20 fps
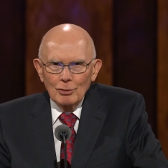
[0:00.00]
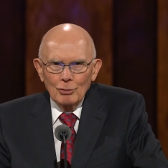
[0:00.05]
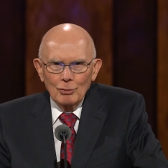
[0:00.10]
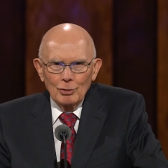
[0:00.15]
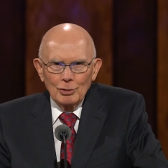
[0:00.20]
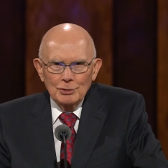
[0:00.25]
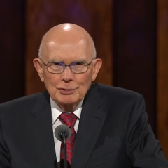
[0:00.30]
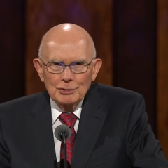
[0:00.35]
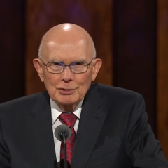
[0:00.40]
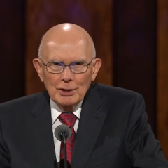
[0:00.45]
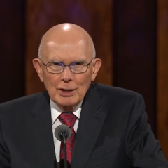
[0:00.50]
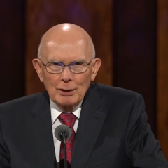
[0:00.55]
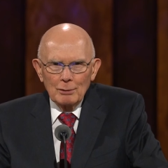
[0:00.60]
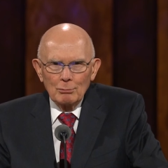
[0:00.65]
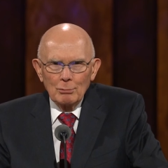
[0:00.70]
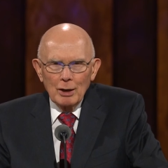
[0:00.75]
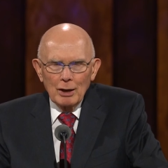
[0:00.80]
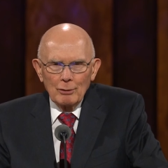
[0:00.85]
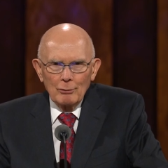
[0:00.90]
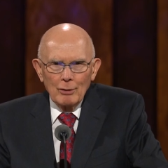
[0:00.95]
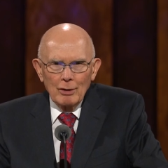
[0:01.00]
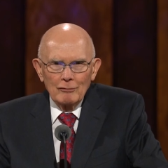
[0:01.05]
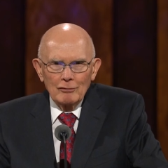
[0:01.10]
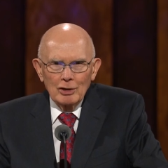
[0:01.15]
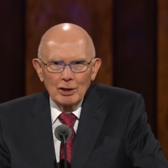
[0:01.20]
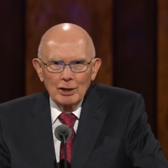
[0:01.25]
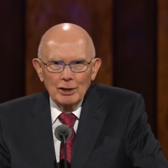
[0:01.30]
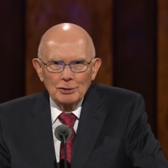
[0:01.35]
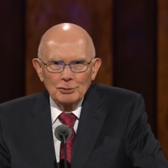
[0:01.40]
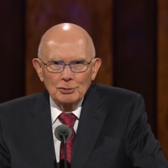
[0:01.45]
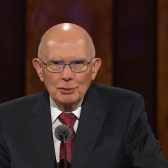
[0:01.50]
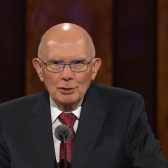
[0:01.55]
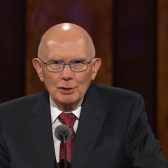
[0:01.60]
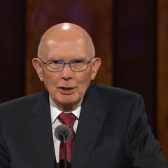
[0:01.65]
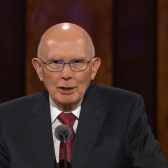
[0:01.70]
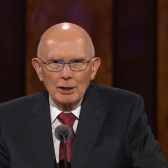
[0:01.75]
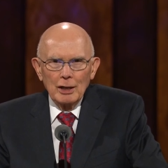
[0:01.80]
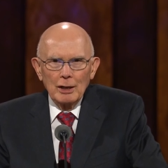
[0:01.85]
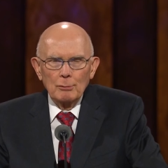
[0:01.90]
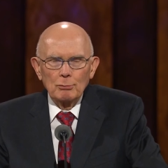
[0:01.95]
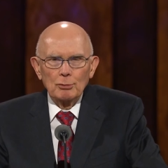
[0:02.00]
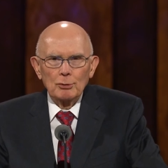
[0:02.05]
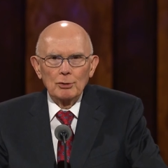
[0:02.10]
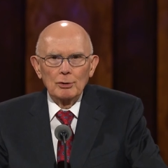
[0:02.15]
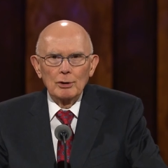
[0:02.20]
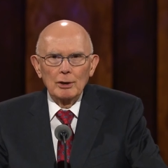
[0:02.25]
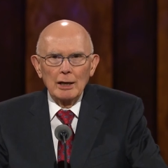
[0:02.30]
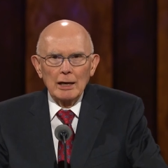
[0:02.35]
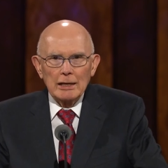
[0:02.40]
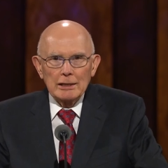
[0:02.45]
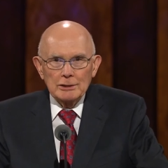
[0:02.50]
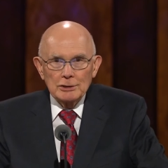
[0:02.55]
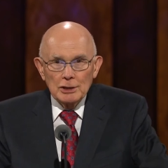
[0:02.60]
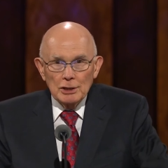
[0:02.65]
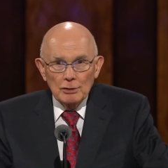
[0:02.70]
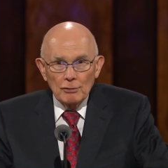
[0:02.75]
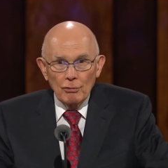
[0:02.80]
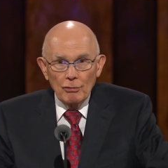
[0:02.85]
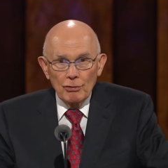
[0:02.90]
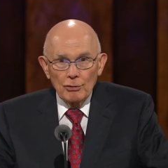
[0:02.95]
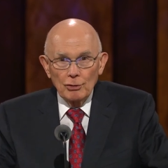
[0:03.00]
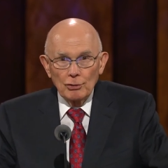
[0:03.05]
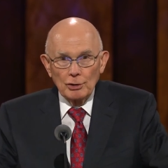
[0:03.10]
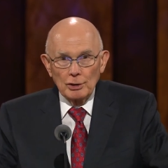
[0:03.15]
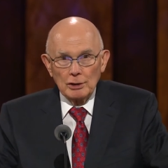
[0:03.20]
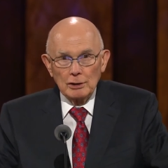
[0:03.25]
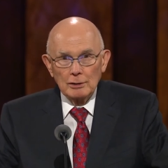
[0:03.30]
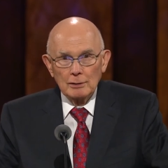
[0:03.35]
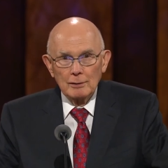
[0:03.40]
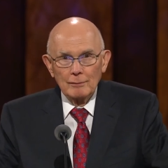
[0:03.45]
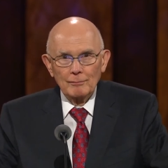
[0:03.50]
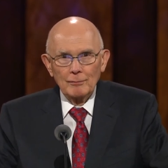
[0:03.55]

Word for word: Lord said by revelation in April 1830.